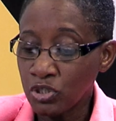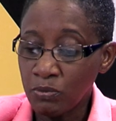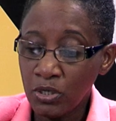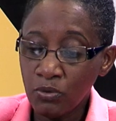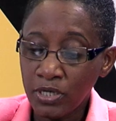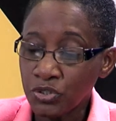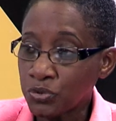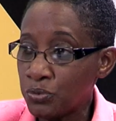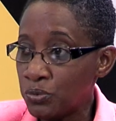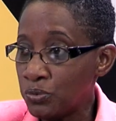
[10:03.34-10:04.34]
So we look at
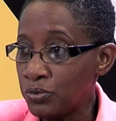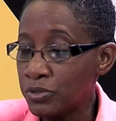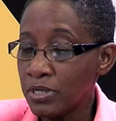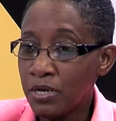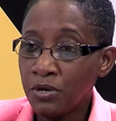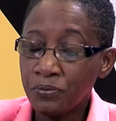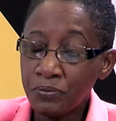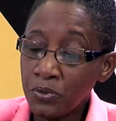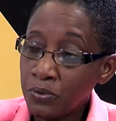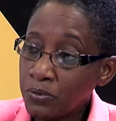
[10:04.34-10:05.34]
schools,
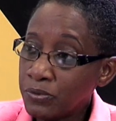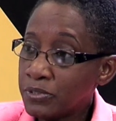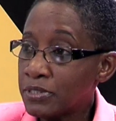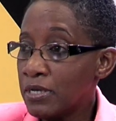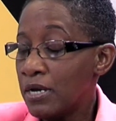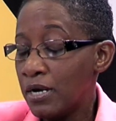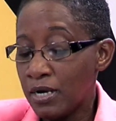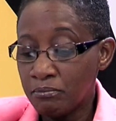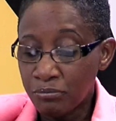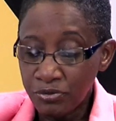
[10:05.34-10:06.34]
roads,
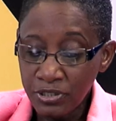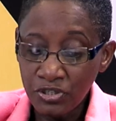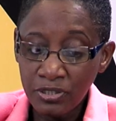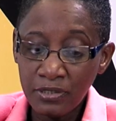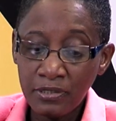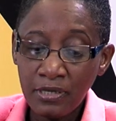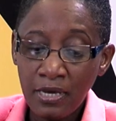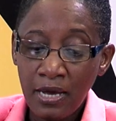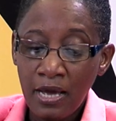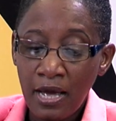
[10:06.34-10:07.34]
um, bridges.
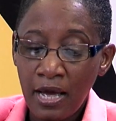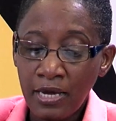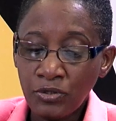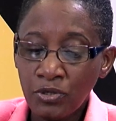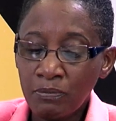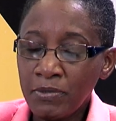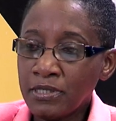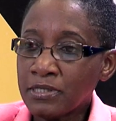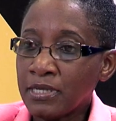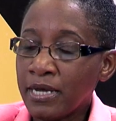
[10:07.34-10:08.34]
And so it
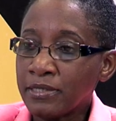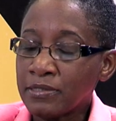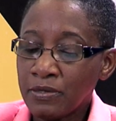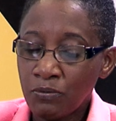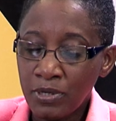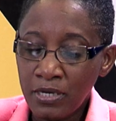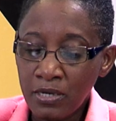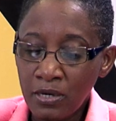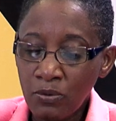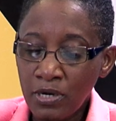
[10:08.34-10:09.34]
means that we
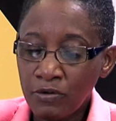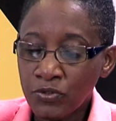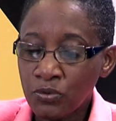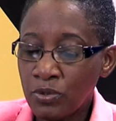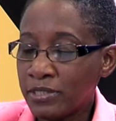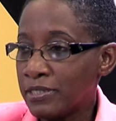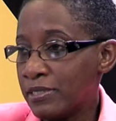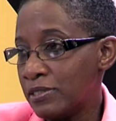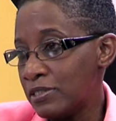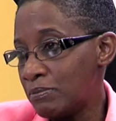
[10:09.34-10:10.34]
now have school
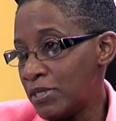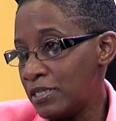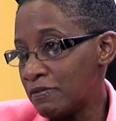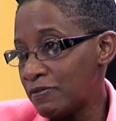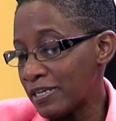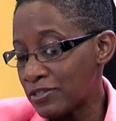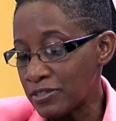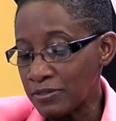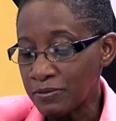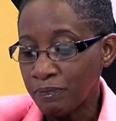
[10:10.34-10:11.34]
attendance being
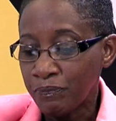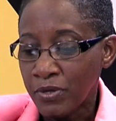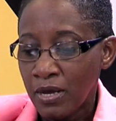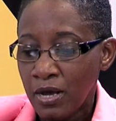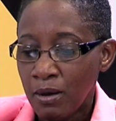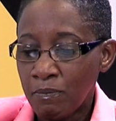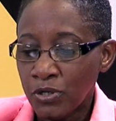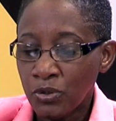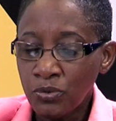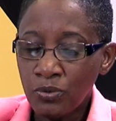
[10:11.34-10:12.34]
affected.
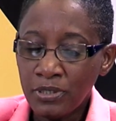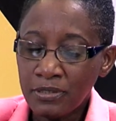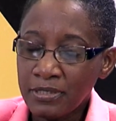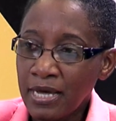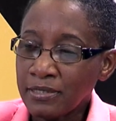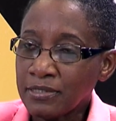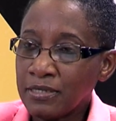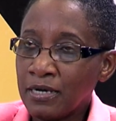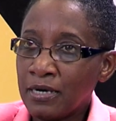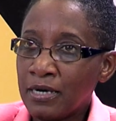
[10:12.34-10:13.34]
But not only that,
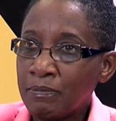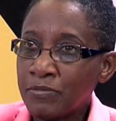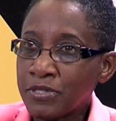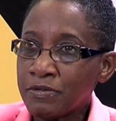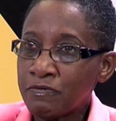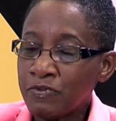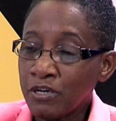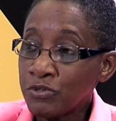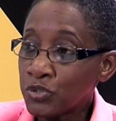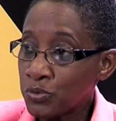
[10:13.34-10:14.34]
um, the
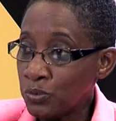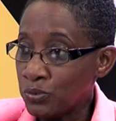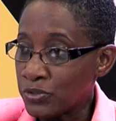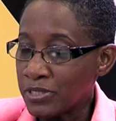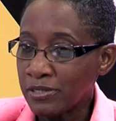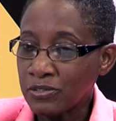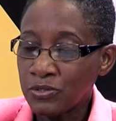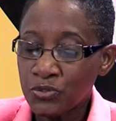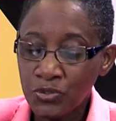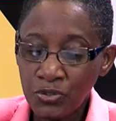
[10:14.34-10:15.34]
very schools that
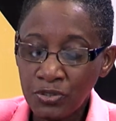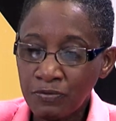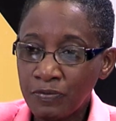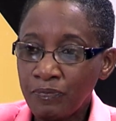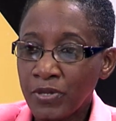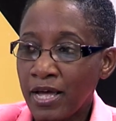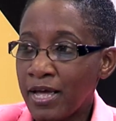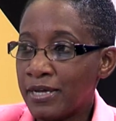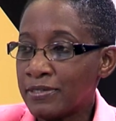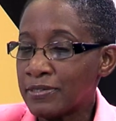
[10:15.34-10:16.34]
serve
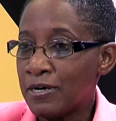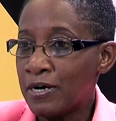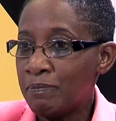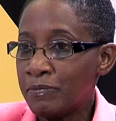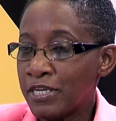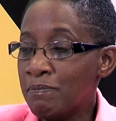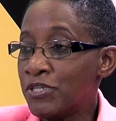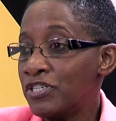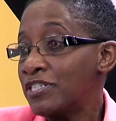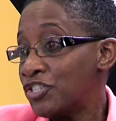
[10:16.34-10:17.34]
as um,
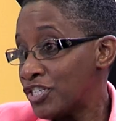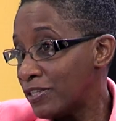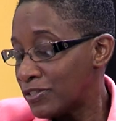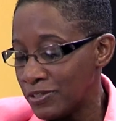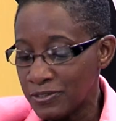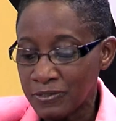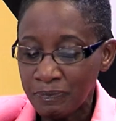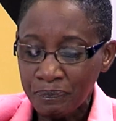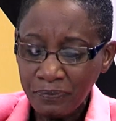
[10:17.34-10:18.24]
emergency shelters